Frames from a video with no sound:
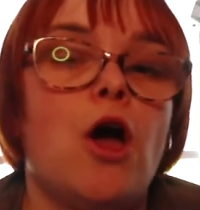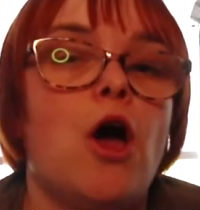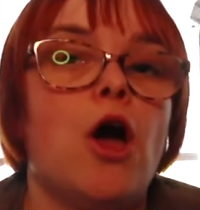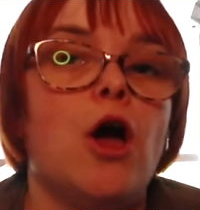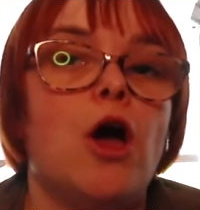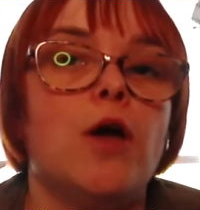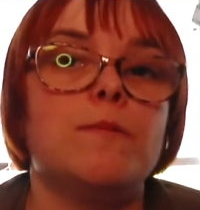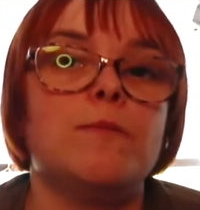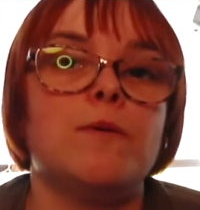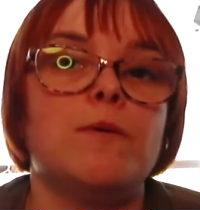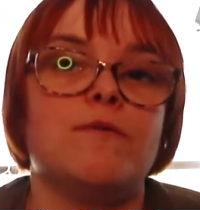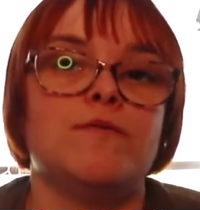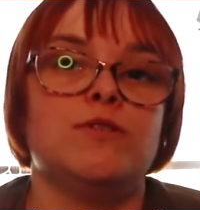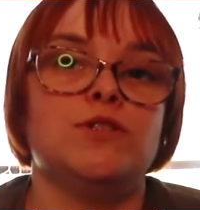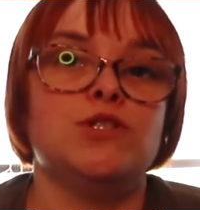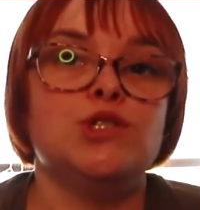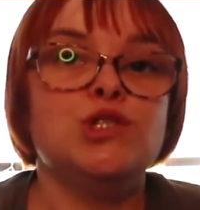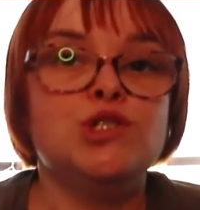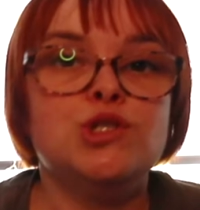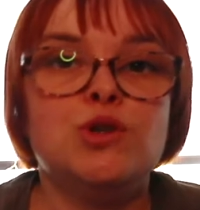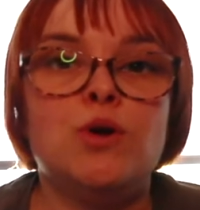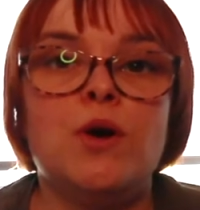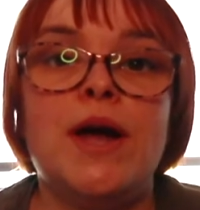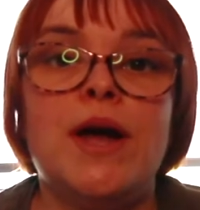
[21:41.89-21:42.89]
I hope you have
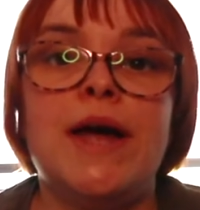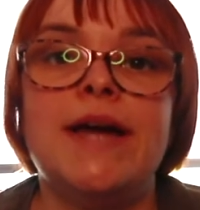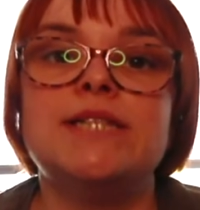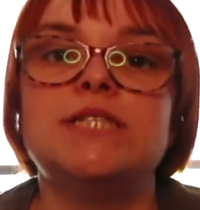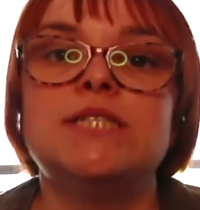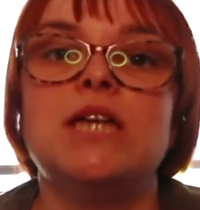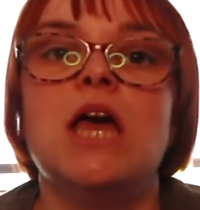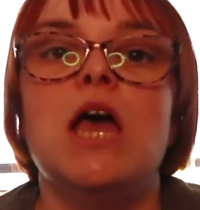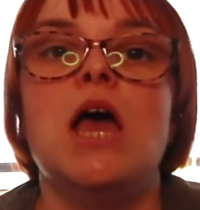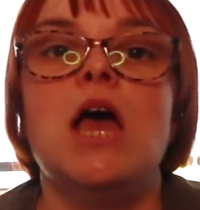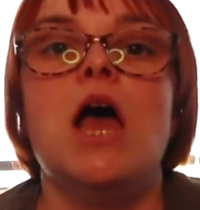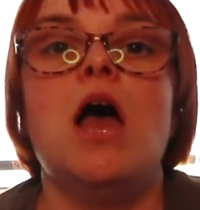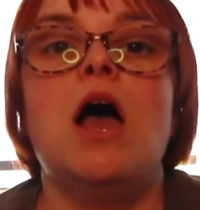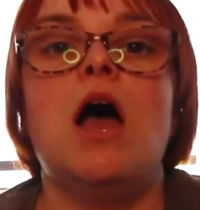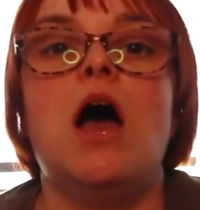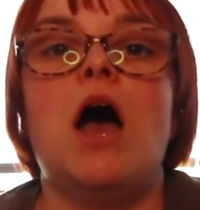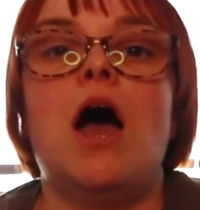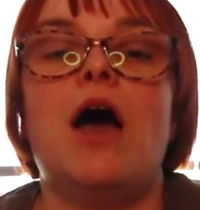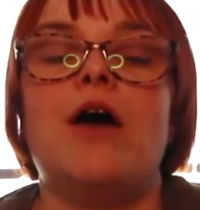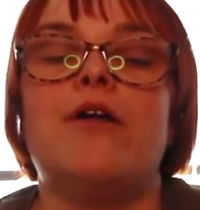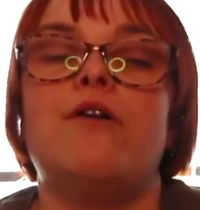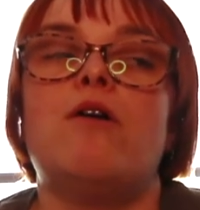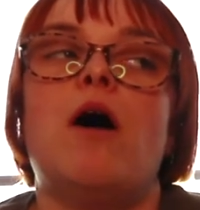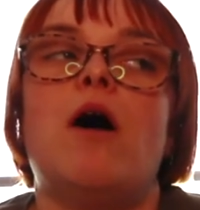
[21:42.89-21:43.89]
enjoyed,
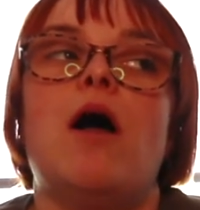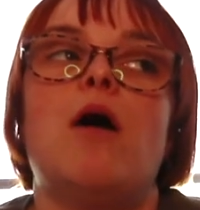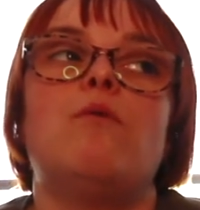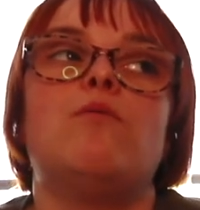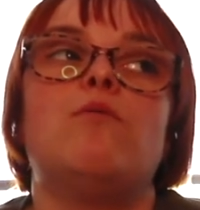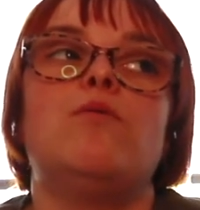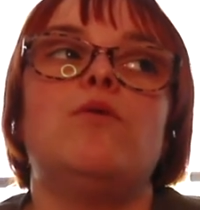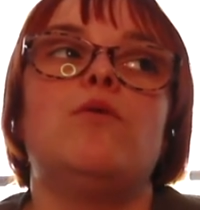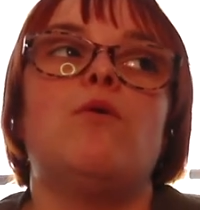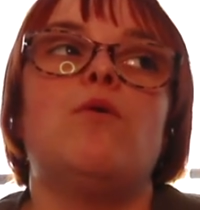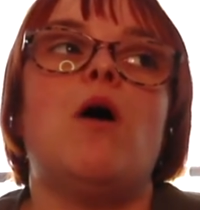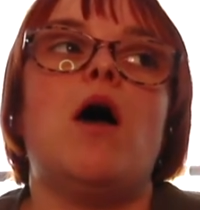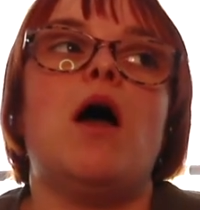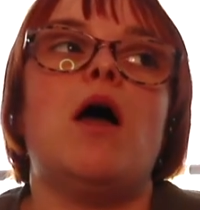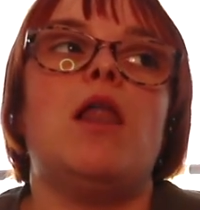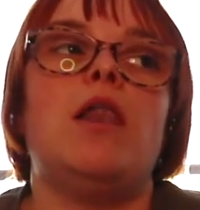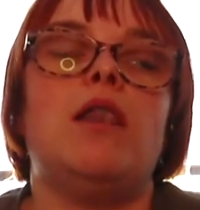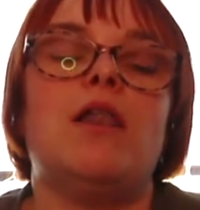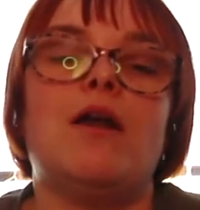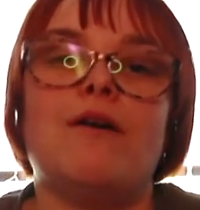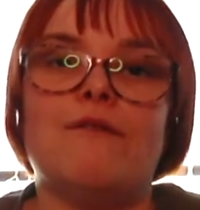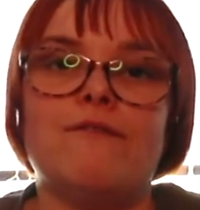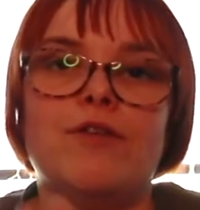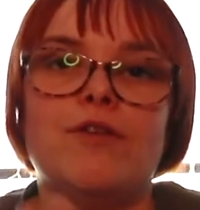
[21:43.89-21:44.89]
and I will
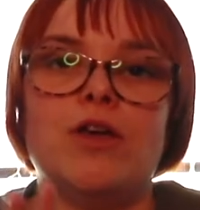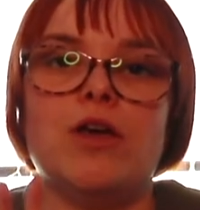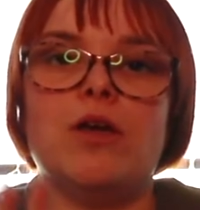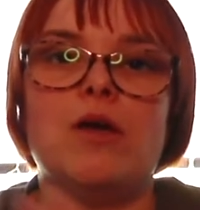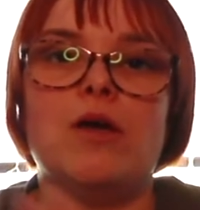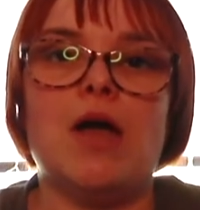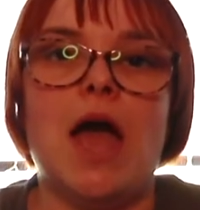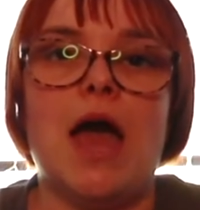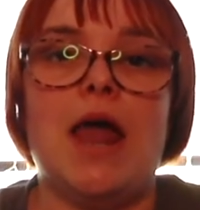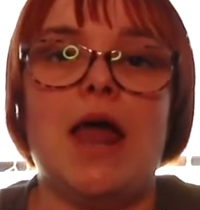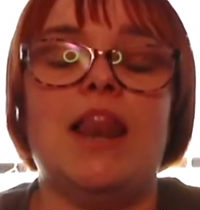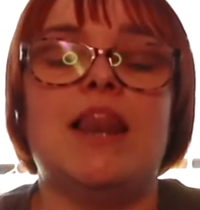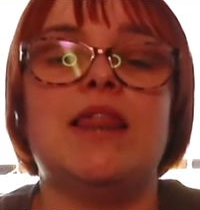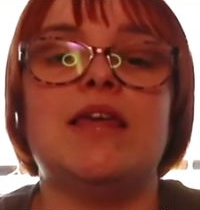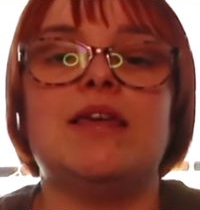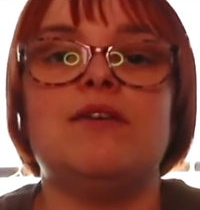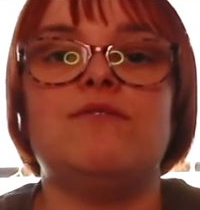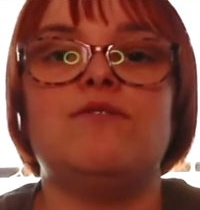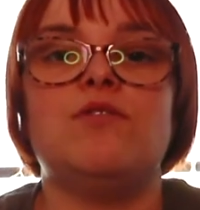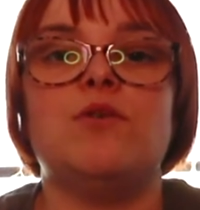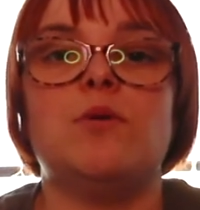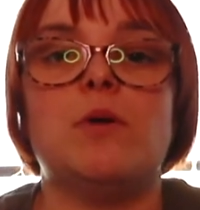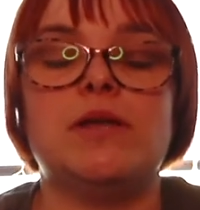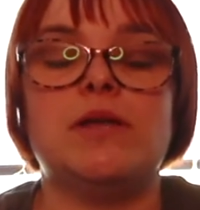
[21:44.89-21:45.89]
love you and
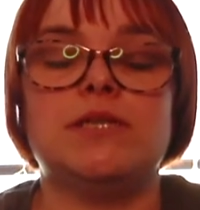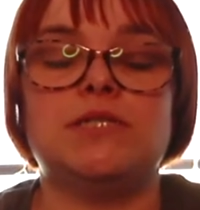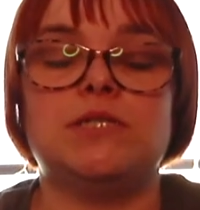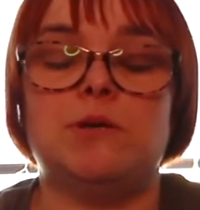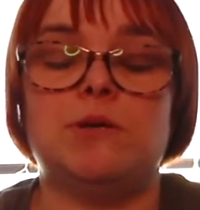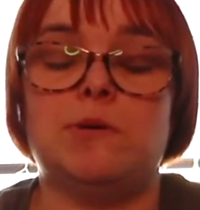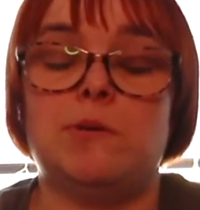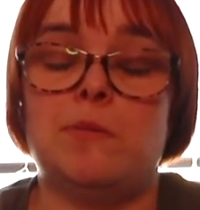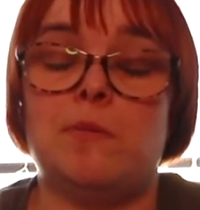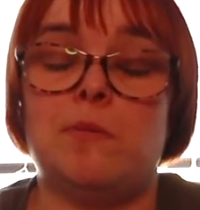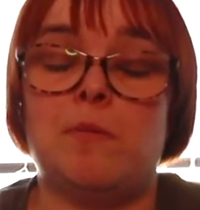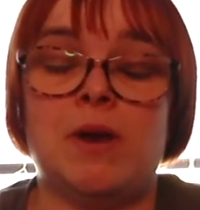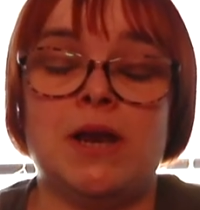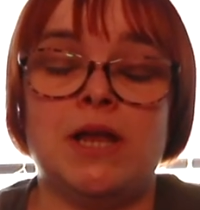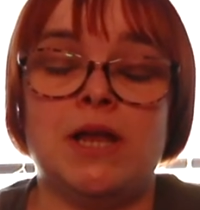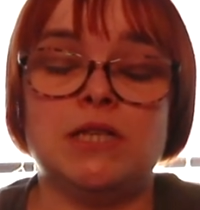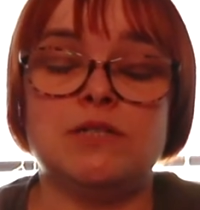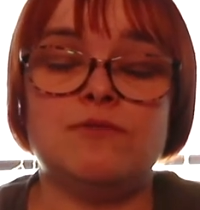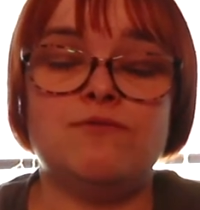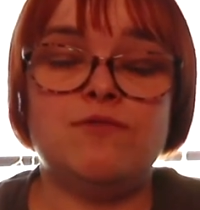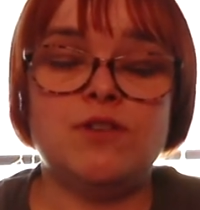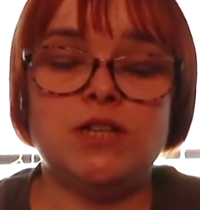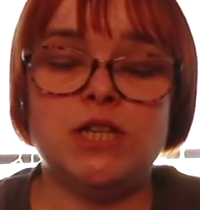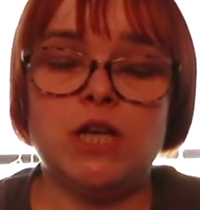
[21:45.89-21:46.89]
leave you and see you in my
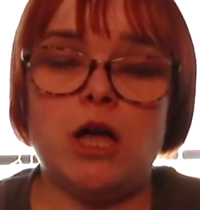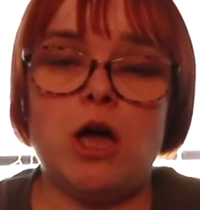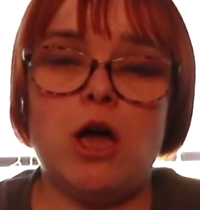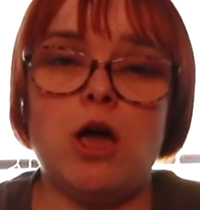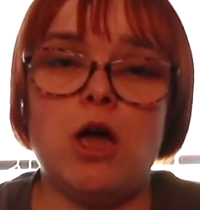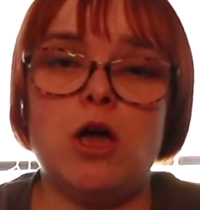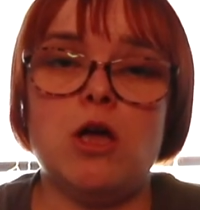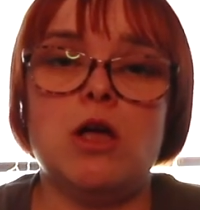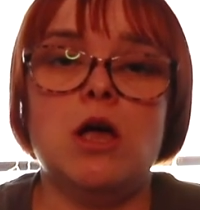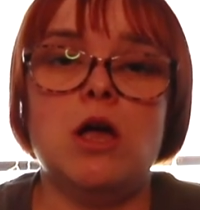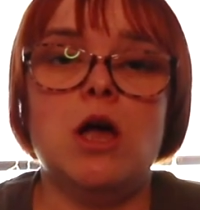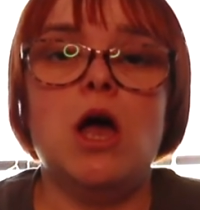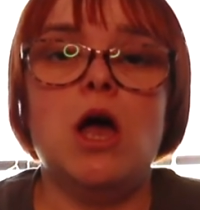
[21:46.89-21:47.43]
next video.